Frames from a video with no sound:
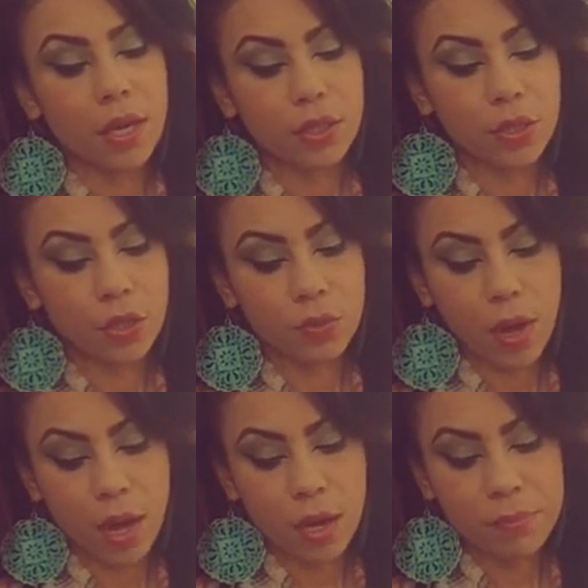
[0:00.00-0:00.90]
you
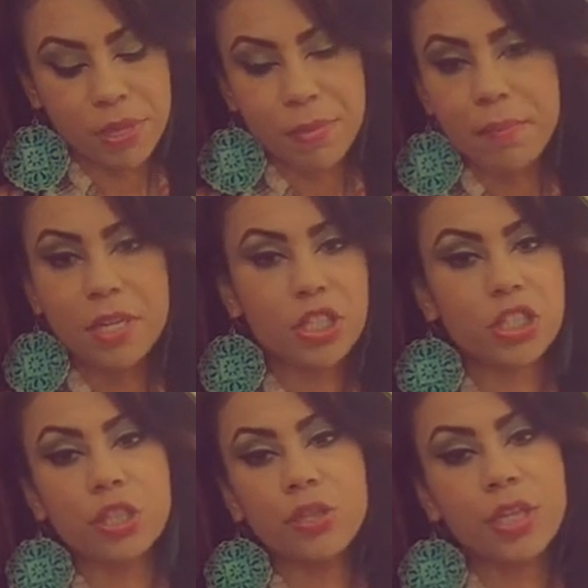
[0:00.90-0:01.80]
know, you may be
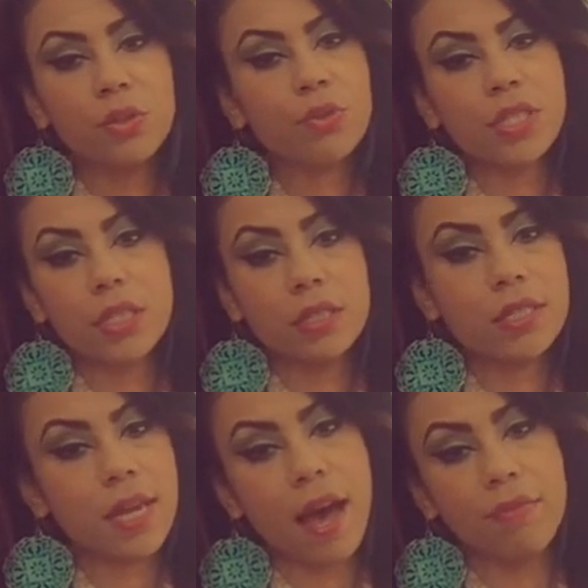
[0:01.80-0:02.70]
just learning new skills
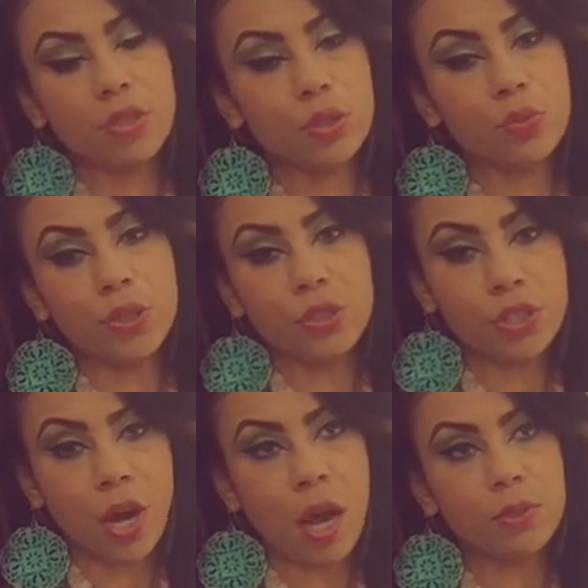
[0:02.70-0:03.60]
that have to do with your
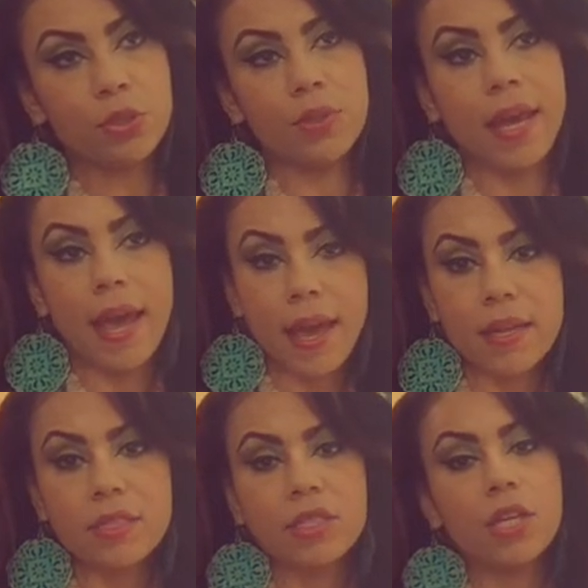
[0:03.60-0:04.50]
job to
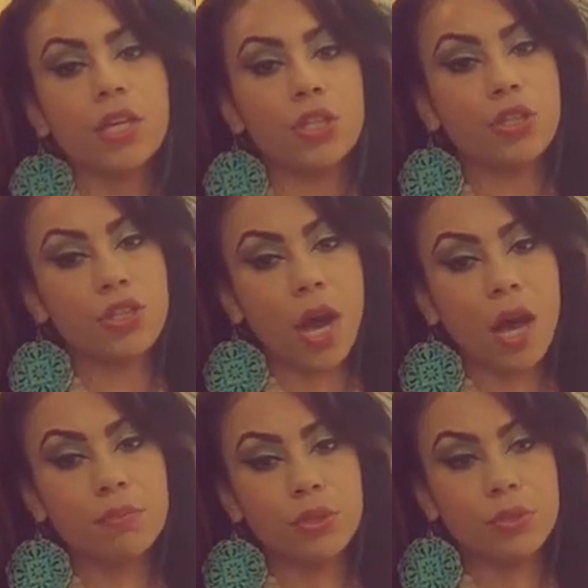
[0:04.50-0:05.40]
enhance your
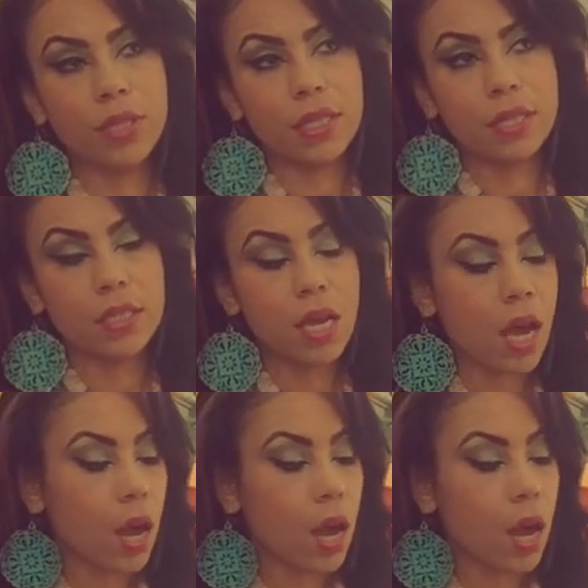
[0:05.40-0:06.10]
job duties.